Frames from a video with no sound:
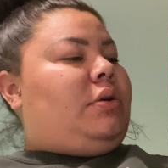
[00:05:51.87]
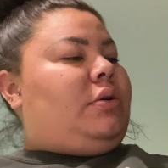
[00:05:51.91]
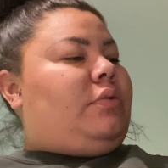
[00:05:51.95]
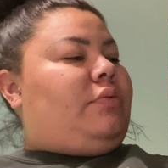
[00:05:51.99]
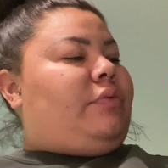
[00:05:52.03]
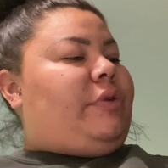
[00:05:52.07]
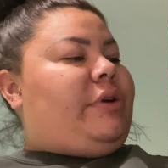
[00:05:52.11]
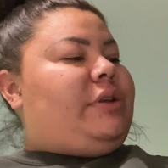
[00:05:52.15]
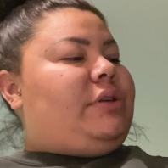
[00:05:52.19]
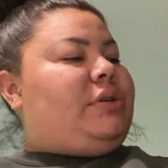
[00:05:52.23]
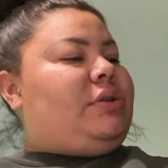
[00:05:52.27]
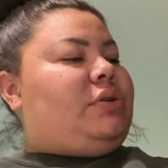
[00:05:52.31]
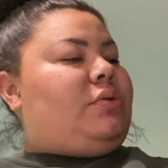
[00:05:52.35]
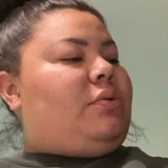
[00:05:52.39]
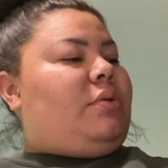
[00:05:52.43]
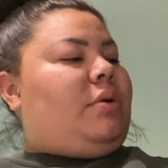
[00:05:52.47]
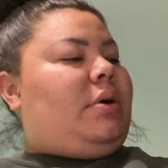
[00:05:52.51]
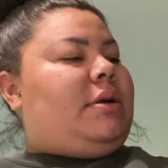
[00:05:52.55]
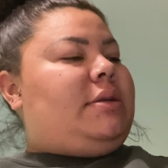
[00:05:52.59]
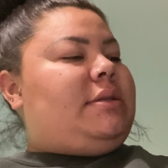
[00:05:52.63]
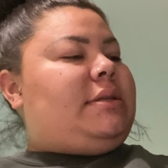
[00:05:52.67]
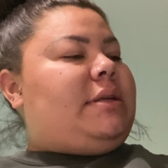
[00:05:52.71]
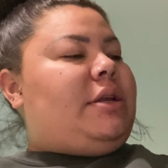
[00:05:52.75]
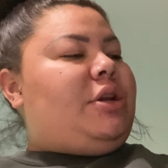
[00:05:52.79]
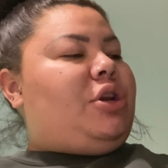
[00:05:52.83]

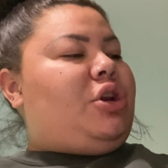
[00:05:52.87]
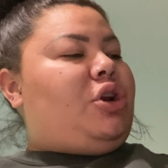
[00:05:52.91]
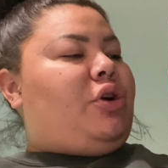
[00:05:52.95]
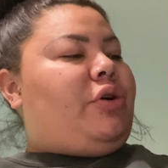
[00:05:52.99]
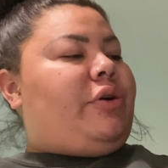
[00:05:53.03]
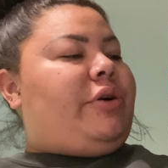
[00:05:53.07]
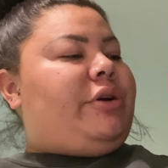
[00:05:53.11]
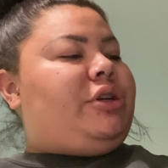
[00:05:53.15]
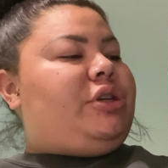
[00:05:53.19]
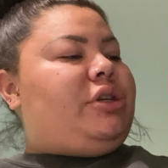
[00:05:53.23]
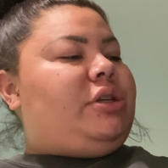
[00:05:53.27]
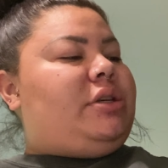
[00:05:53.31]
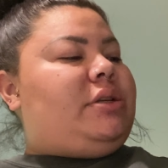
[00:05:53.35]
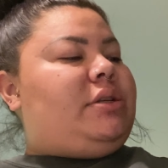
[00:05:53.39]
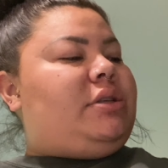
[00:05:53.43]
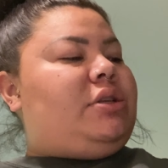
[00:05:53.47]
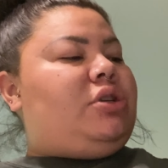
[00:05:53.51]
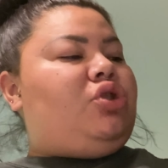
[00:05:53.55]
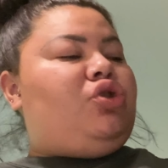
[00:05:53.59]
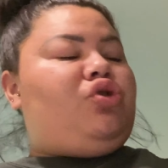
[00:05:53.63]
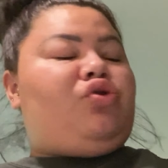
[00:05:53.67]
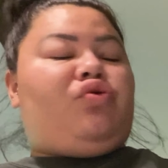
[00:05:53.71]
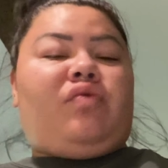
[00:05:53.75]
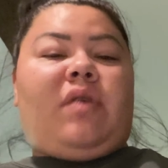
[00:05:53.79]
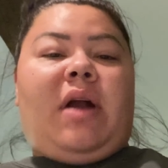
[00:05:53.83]
Restores and nourishes
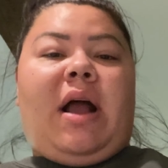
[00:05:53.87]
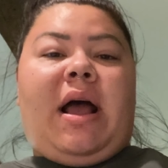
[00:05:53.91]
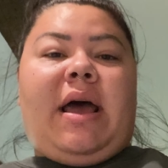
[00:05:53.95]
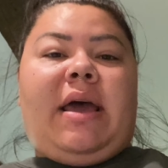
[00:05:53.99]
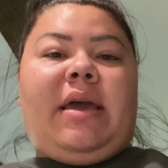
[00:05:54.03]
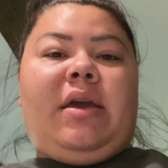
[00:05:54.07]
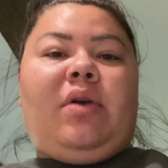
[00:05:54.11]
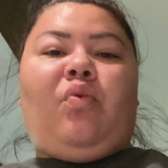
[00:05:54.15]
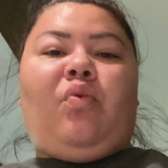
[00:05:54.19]
dry